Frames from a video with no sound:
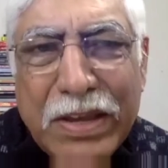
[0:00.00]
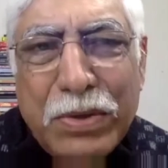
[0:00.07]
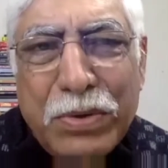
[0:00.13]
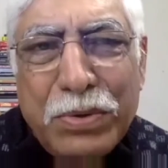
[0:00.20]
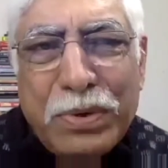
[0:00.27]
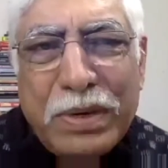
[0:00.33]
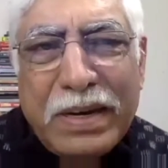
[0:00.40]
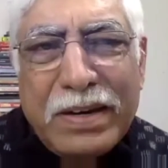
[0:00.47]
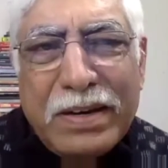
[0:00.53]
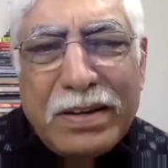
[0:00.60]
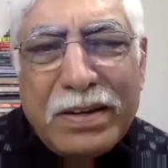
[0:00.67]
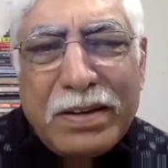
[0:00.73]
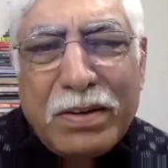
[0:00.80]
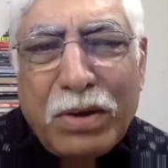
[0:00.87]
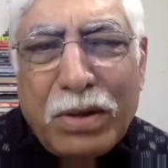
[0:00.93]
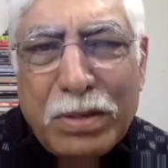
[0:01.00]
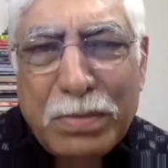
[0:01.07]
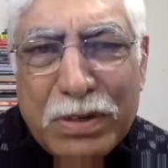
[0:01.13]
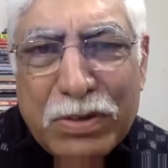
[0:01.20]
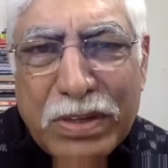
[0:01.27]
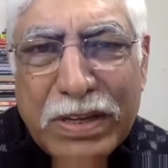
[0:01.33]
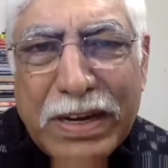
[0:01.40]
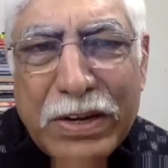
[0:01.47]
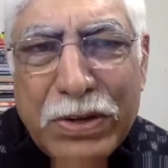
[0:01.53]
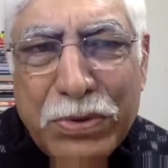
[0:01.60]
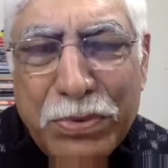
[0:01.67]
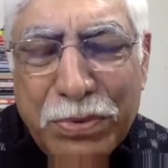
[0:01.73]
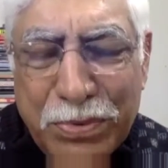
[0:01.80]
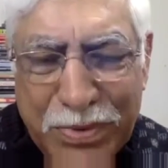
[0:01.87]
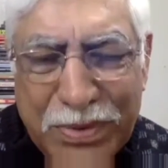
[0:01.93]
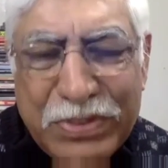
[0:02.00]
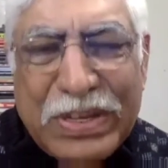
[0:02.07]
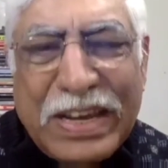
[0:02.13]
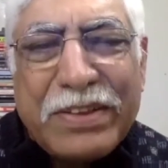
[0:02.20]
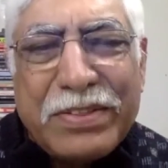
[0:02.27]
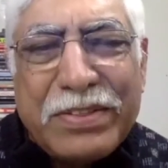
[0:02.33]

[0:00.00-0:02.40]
Bye. And all the best to you. Jayan.